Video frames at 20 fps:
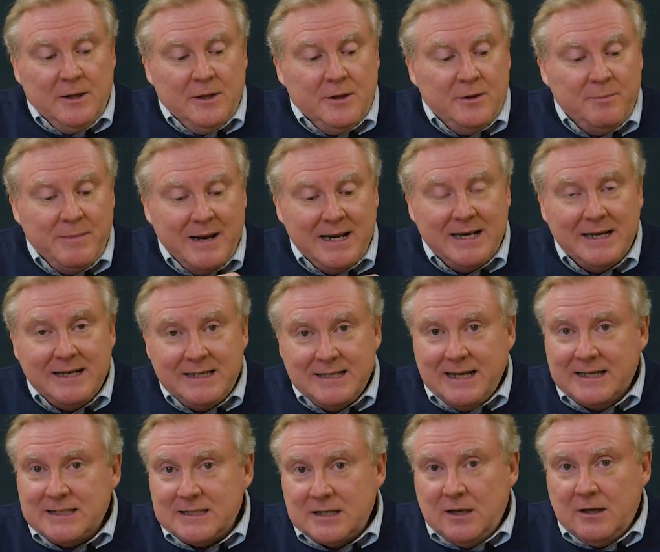The medal
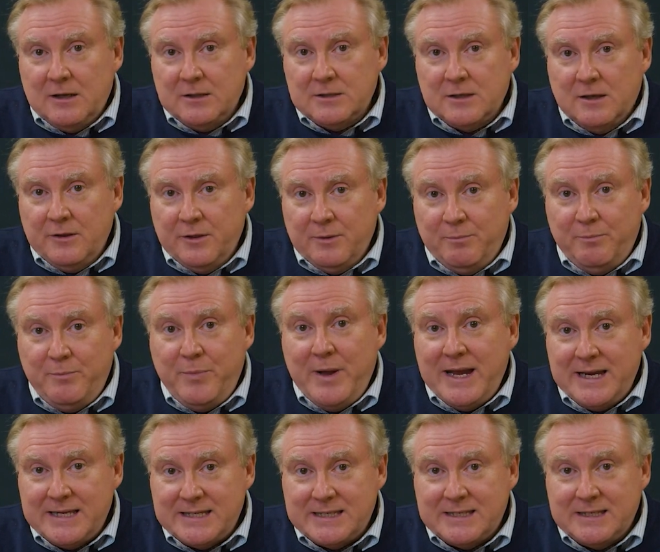index cards are the
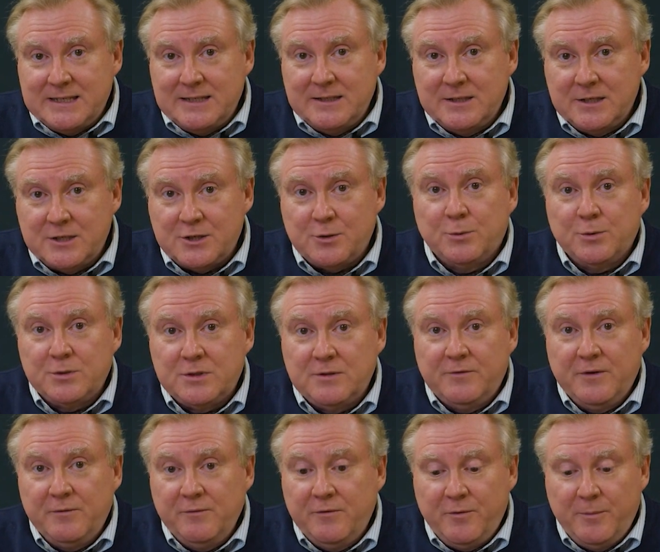best source
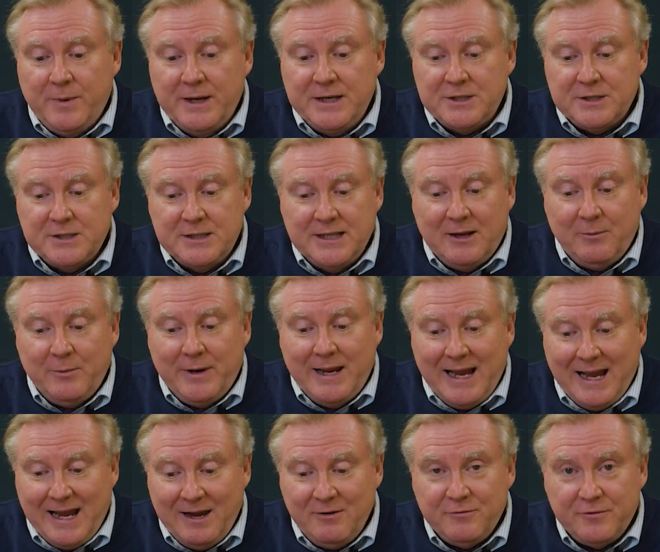of information that we
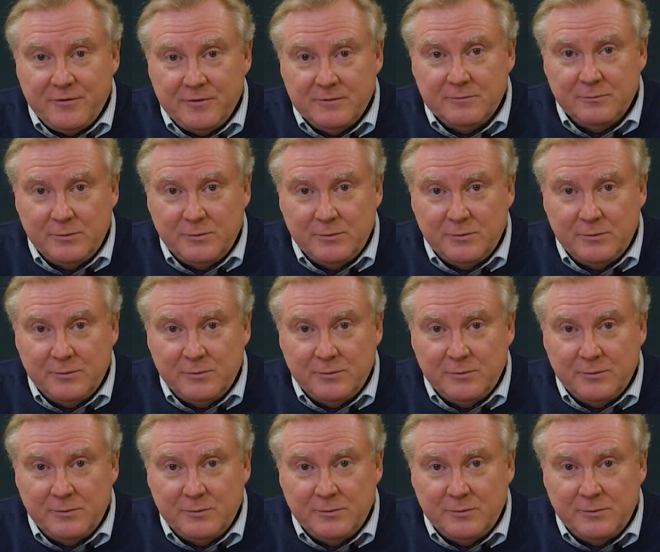have,